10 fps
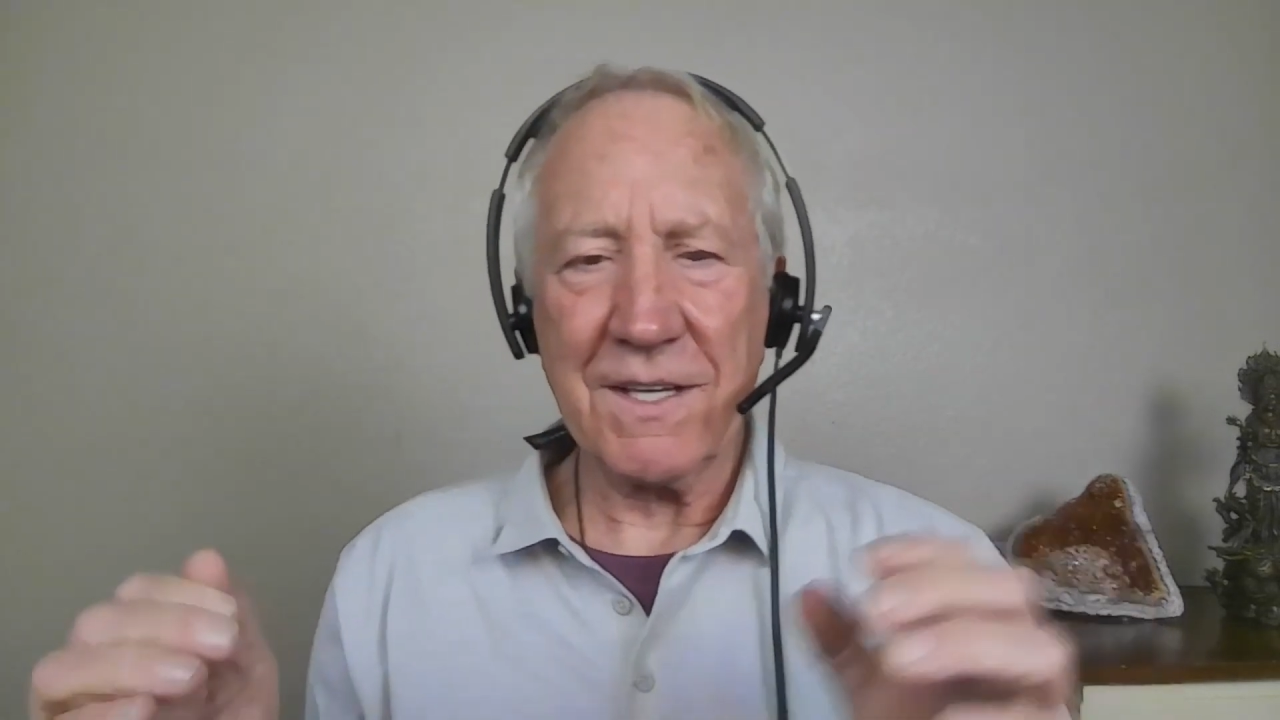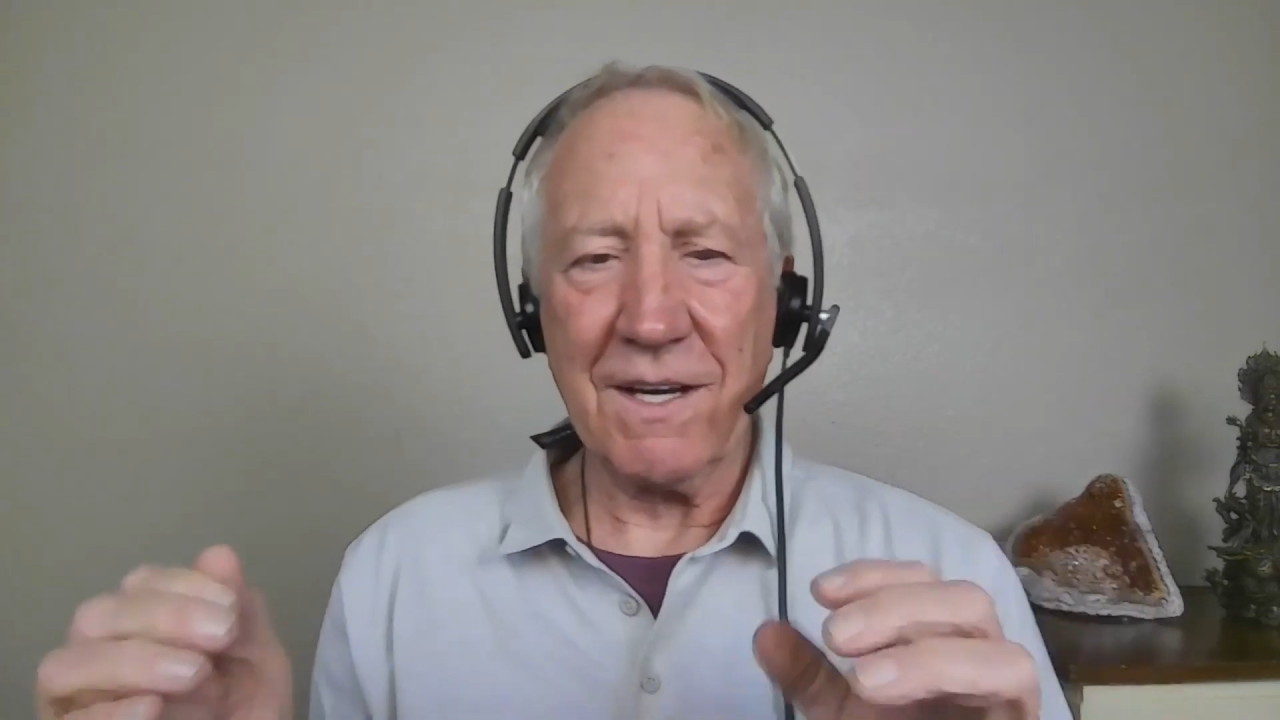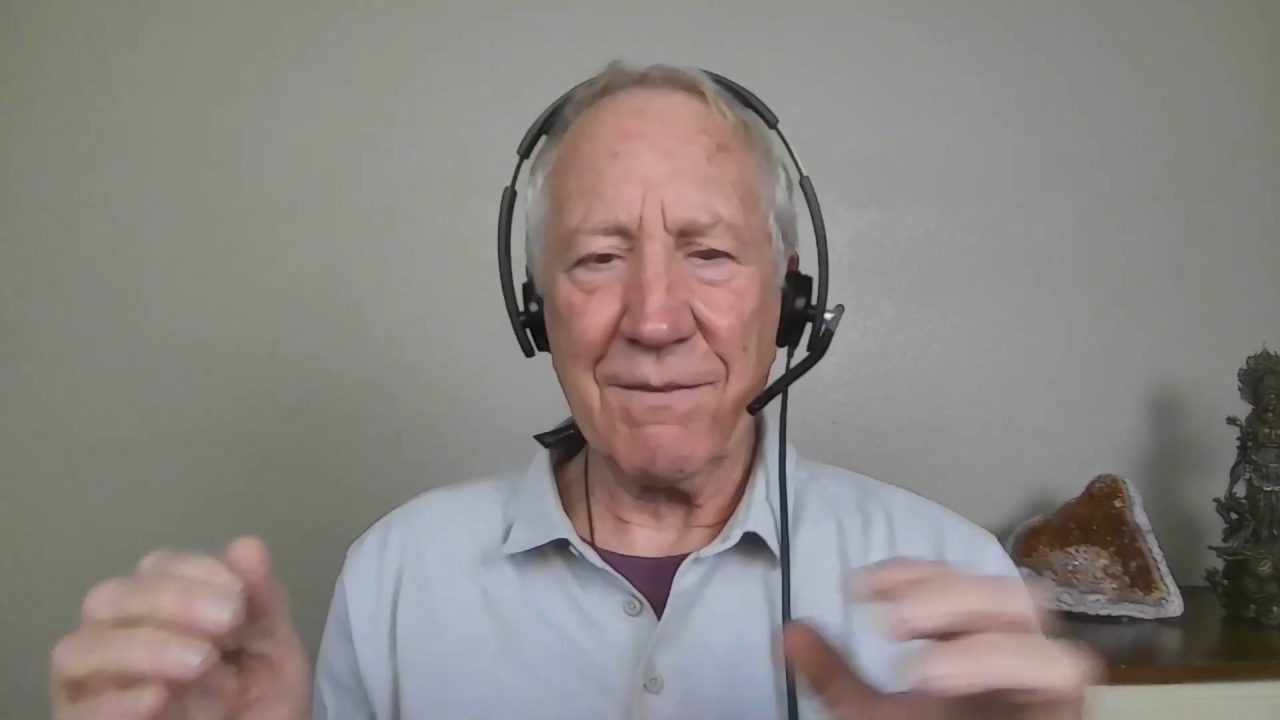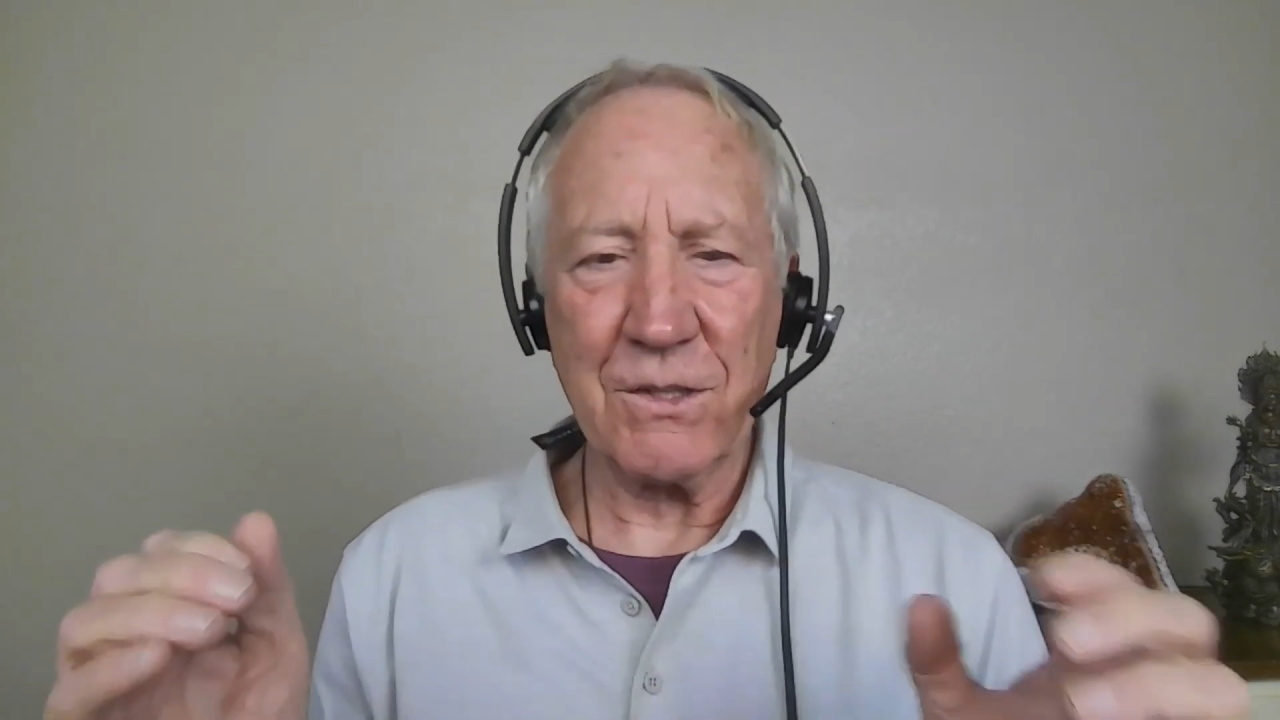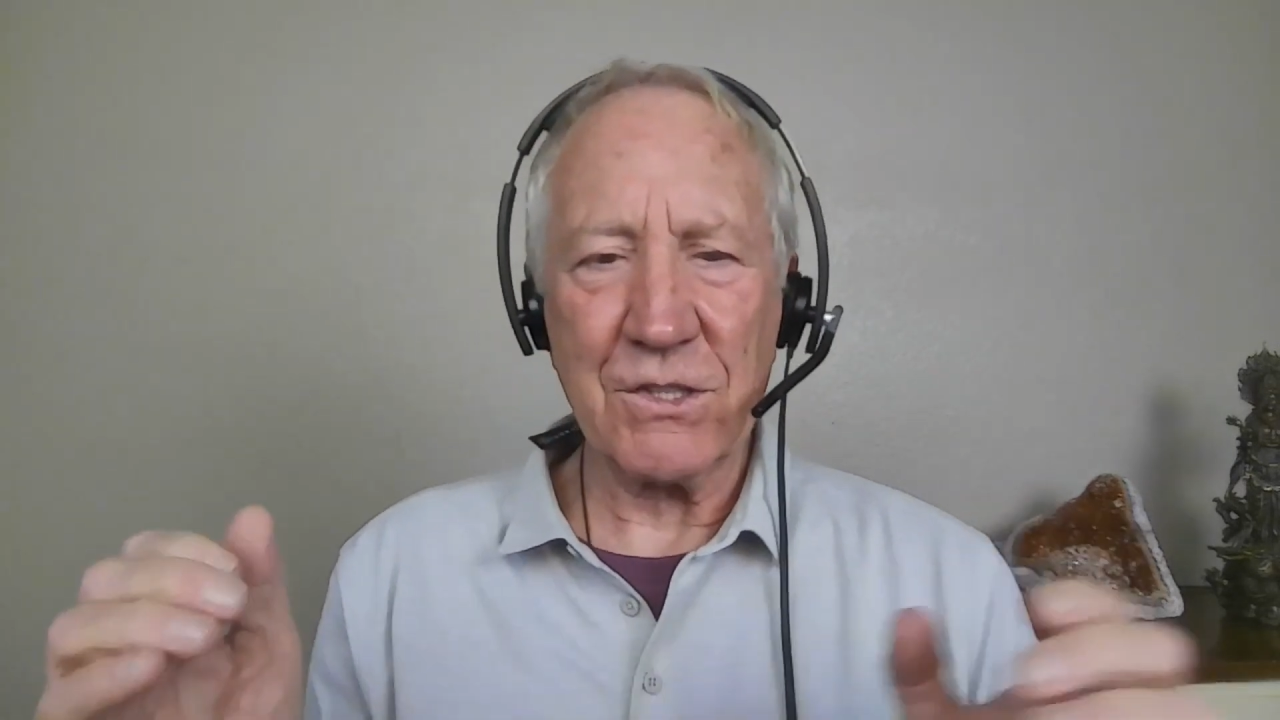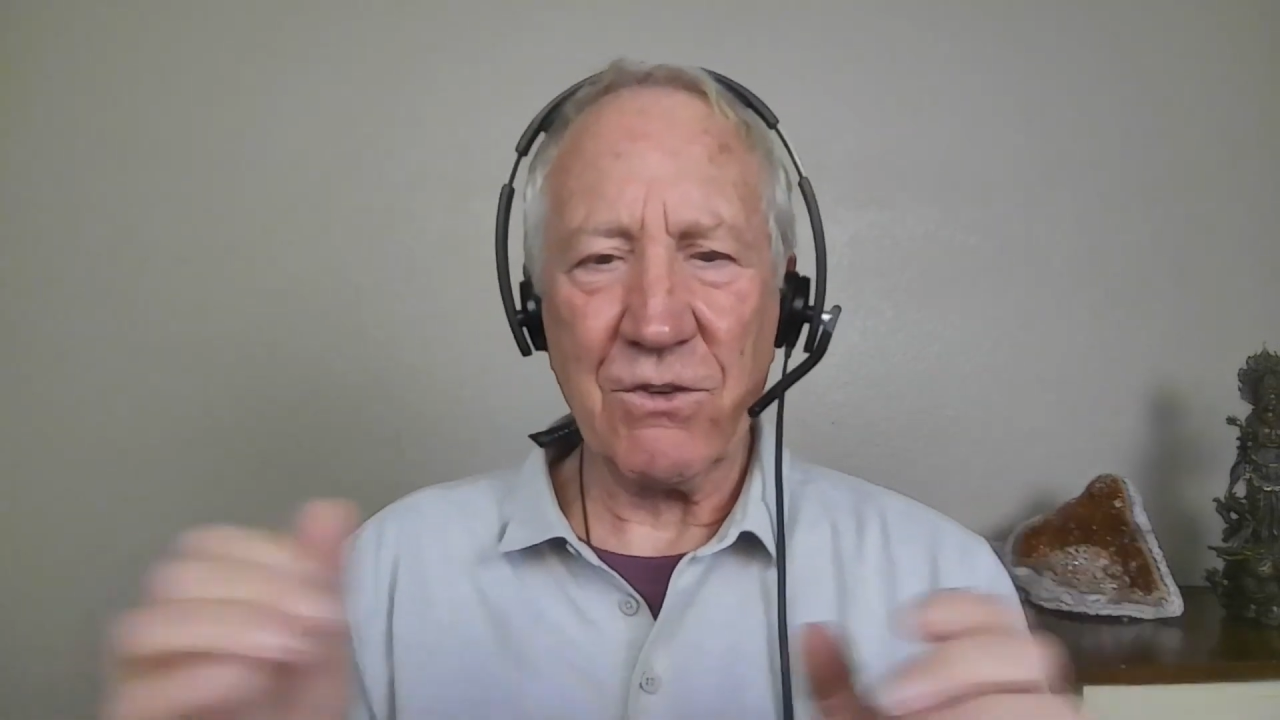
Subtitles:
the time there's